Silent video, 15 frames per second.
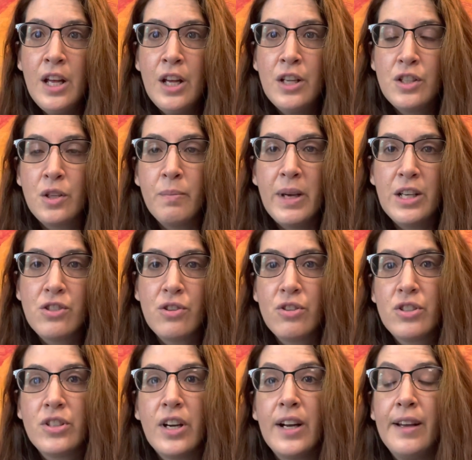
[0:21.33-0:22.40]
So make sure
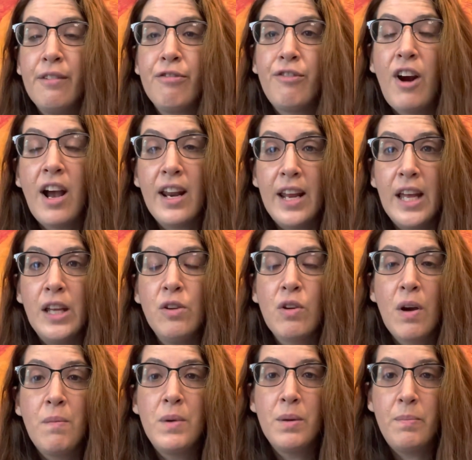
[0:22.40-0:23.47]
starting Friday you
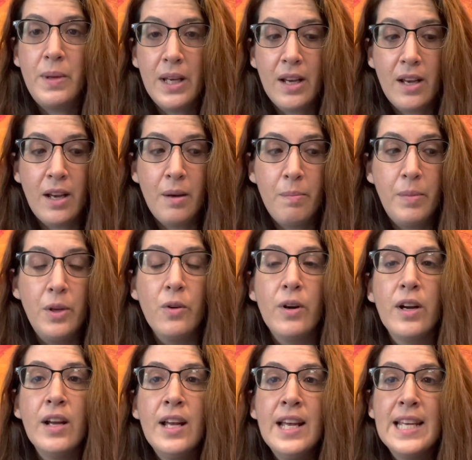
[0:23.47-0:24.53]
come to pick up
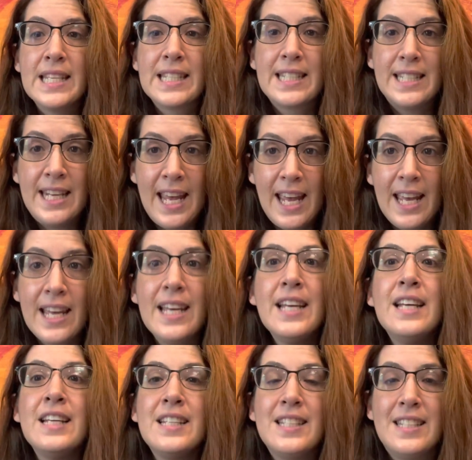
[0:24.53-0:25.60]
your snake
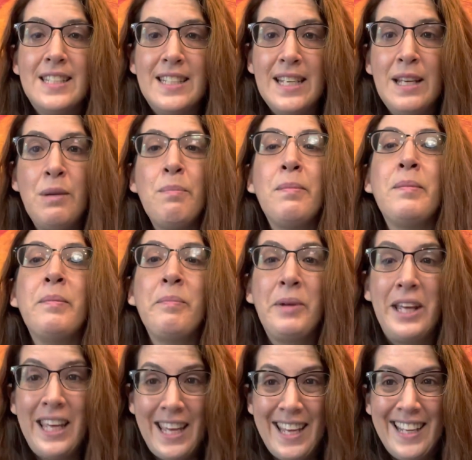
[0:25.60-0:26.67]
steam
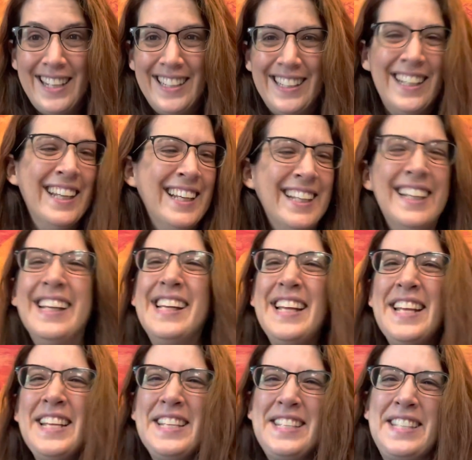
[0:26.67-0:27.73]
kit.
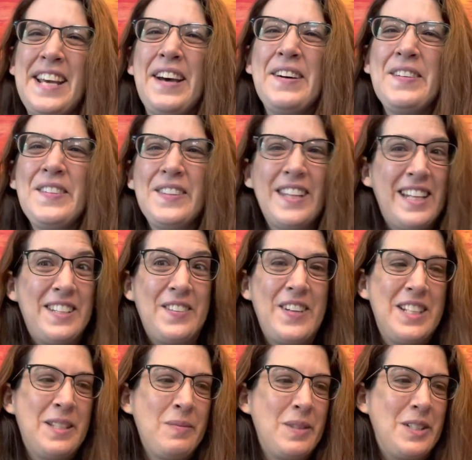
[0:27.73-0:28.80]
So let's read
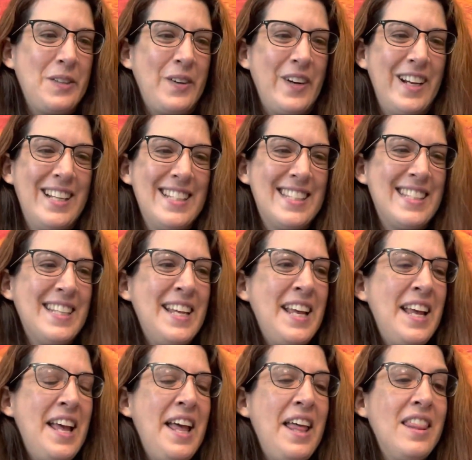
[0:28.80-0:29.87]
some stories.
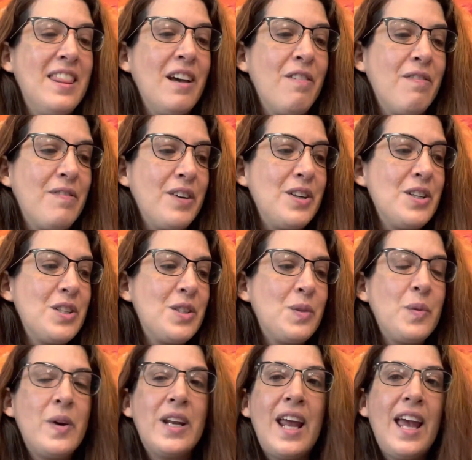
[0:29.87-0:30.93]
The first
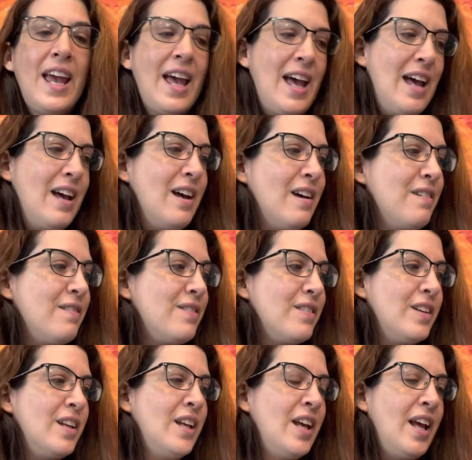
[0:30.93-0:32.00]
one I have
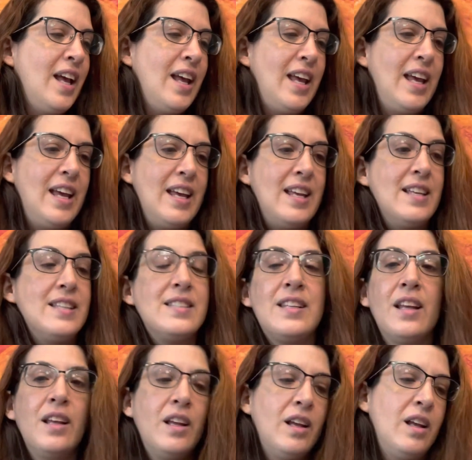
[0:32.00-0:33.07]
is
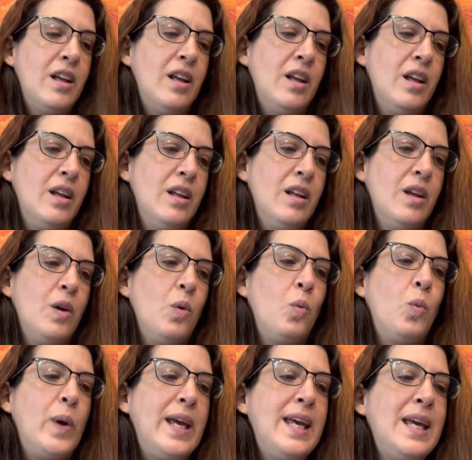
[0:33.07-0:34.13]

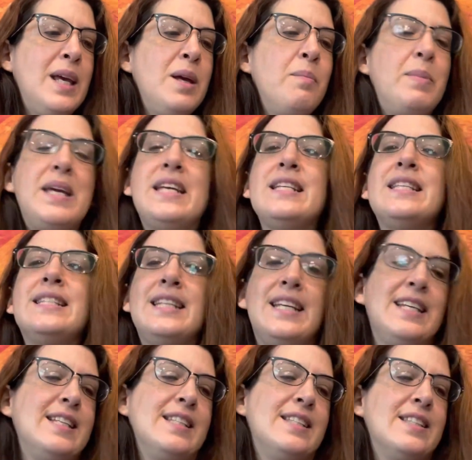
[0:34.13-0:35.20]
We
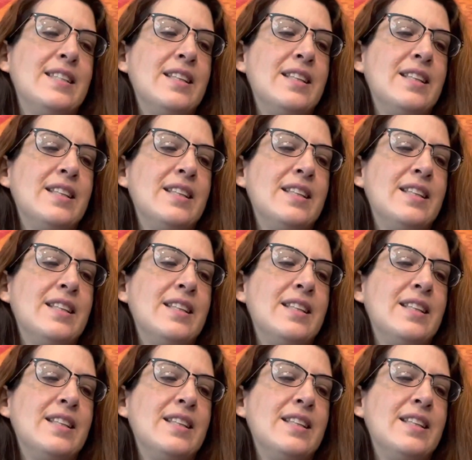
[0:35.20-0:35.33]
Beasties.